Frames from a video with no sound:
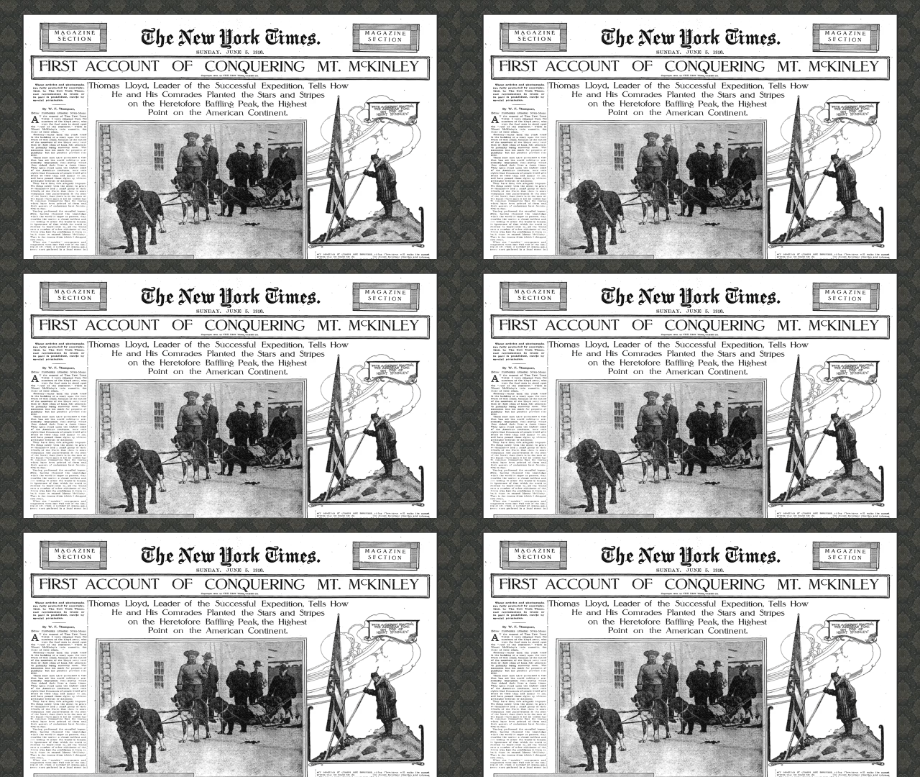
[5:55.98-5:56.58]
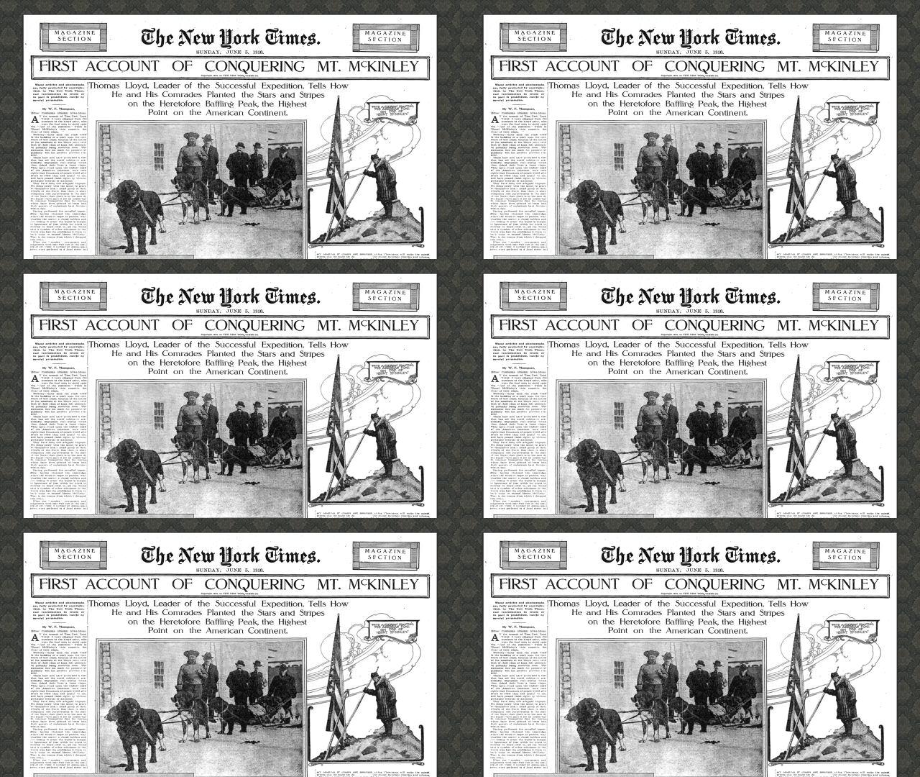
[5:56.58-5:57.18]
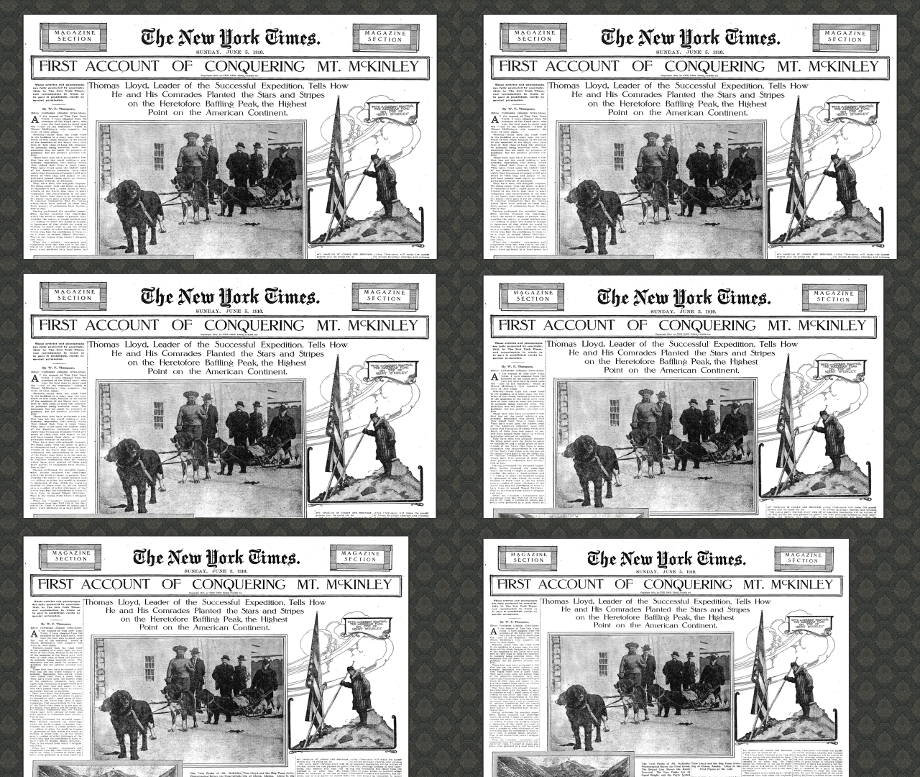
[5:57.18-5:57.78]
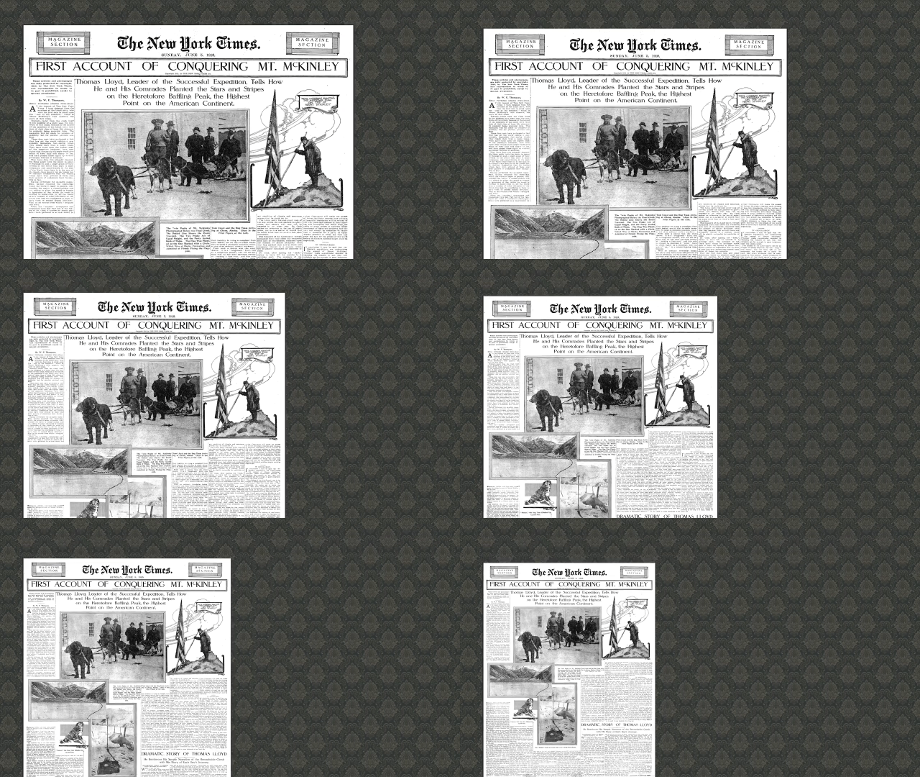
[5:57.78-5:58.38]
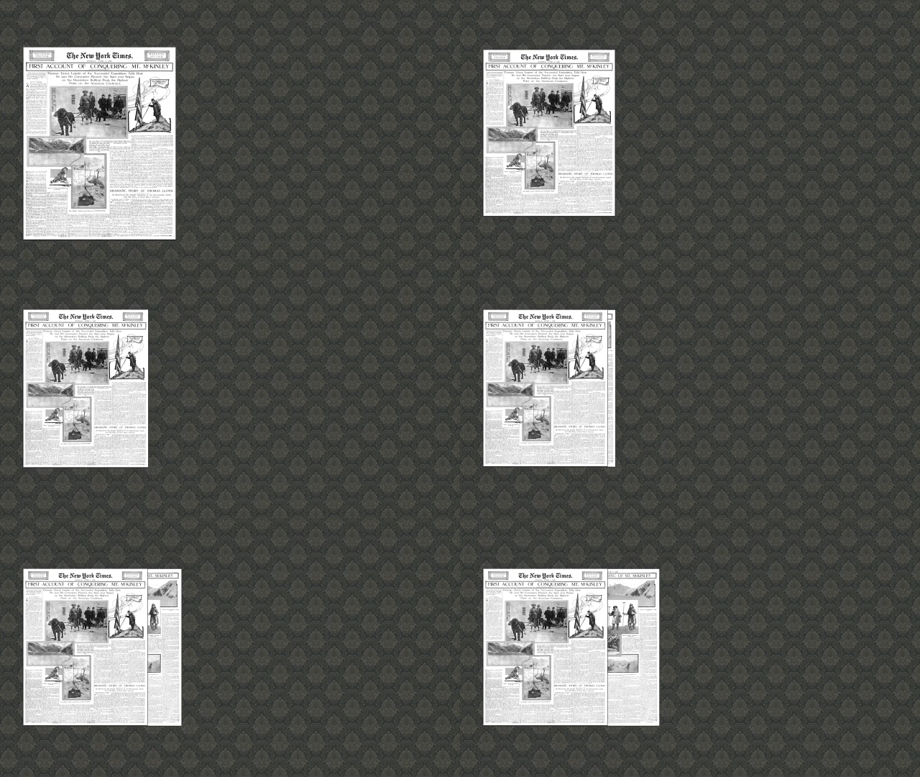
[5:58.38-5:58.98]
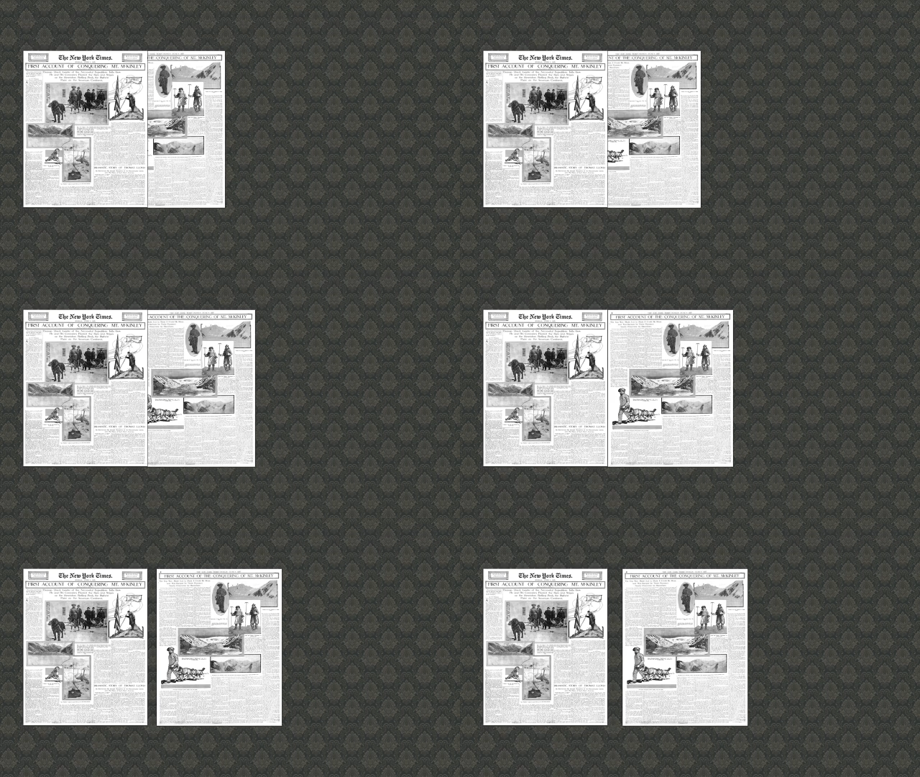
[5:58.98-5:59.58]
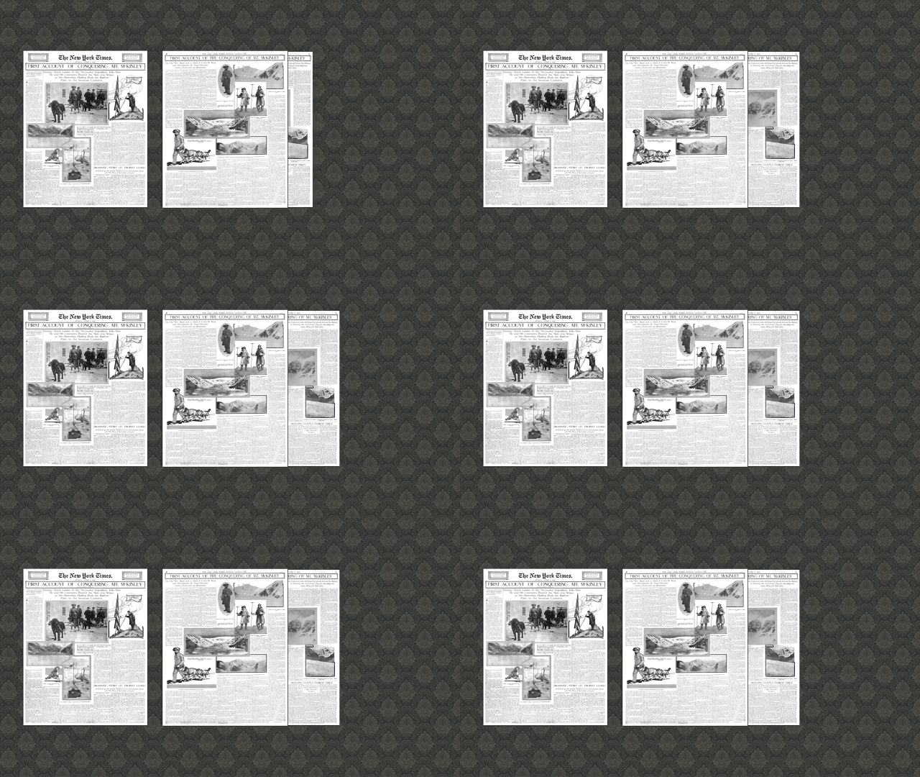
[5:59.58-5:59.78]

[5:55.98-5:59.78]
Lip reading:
[unreadable: no face in view]